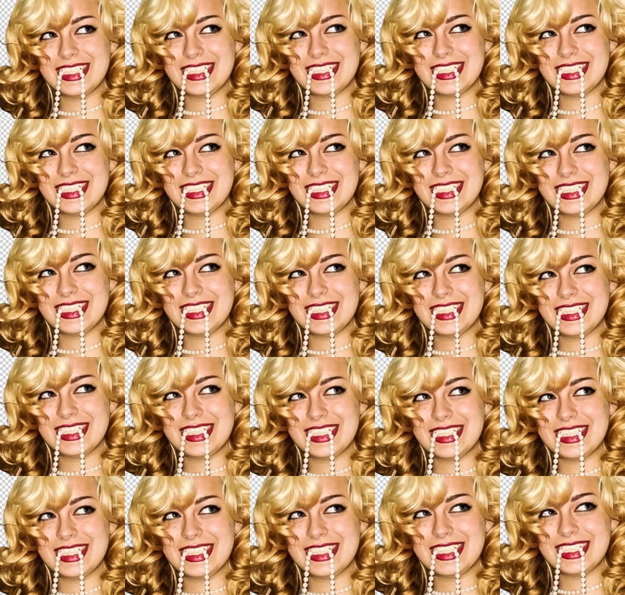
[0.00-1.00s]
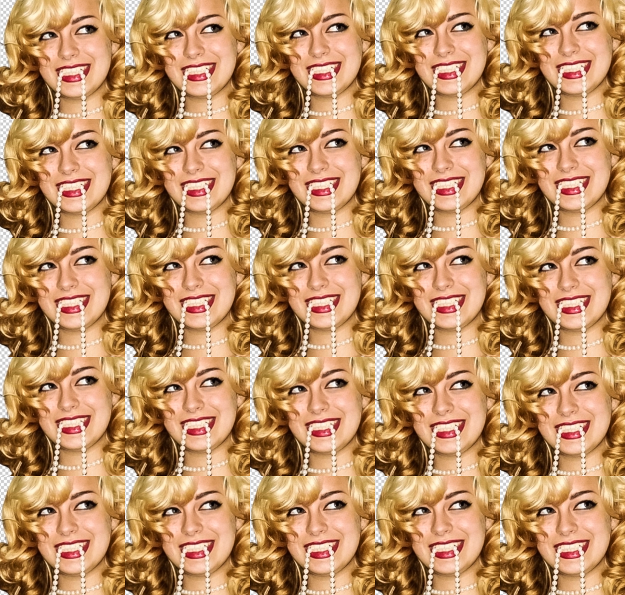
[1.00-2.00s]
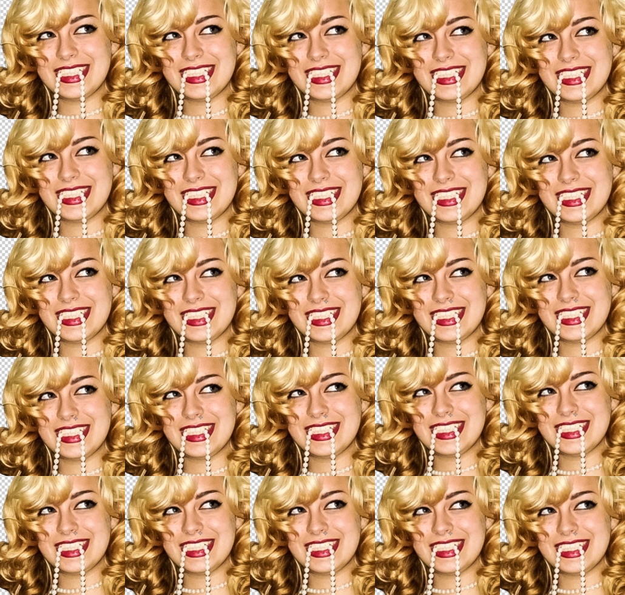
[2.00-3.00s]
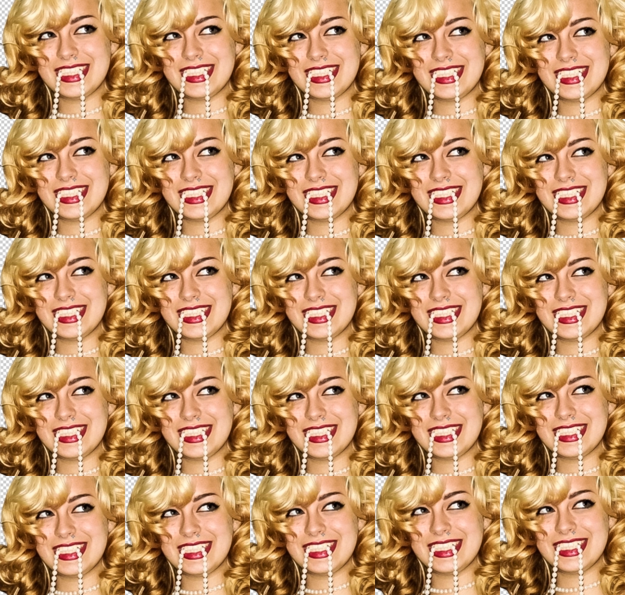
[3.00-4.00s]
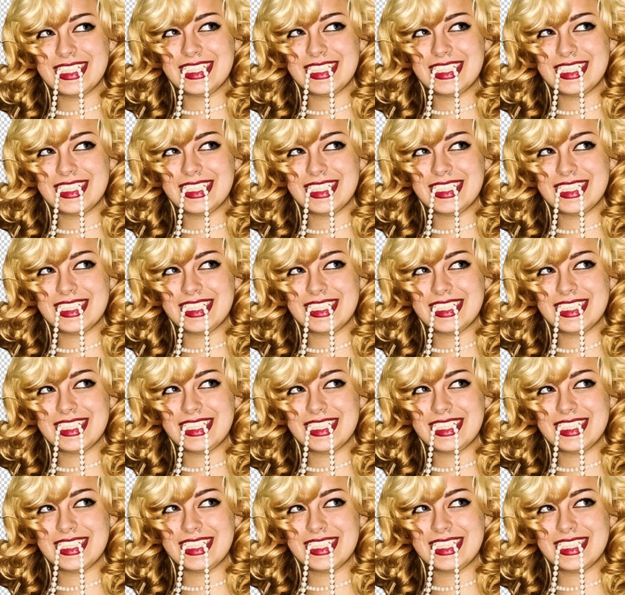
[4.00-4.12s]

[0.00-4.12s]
And there it is, the cutout. Okay, so what we're going to do now